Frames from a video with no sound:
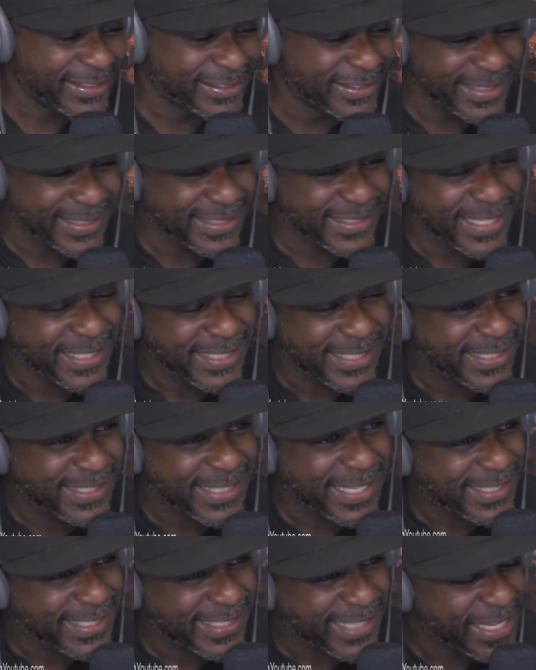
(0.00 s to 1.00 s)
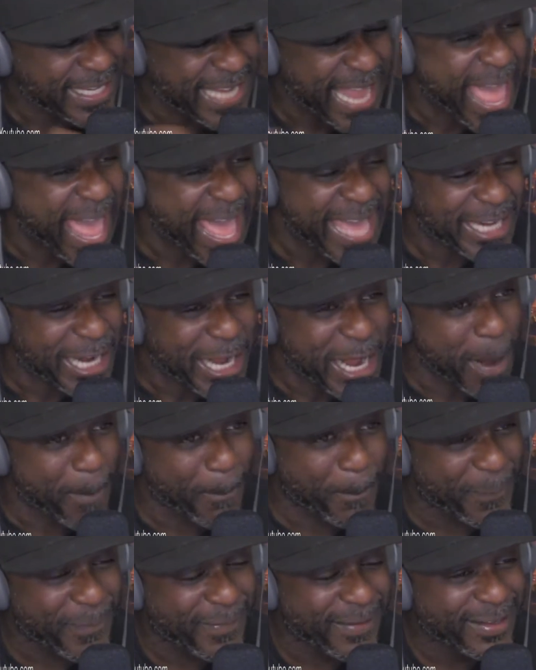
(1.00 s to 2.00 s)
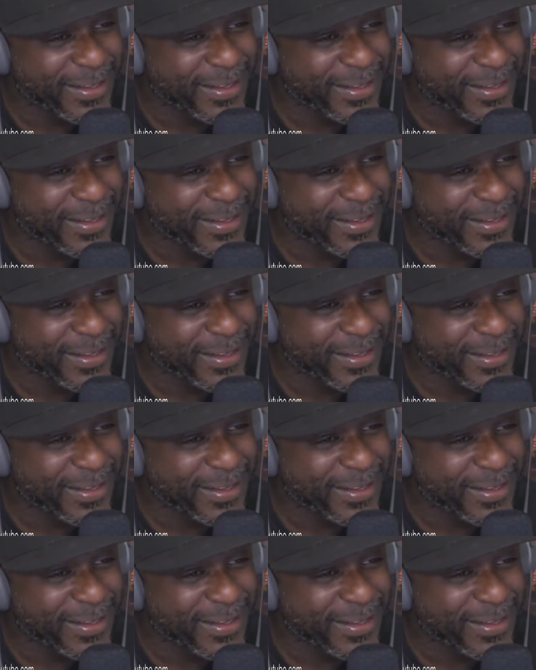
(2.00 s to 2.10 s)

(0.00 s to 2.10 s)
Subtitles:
This doesn't add up.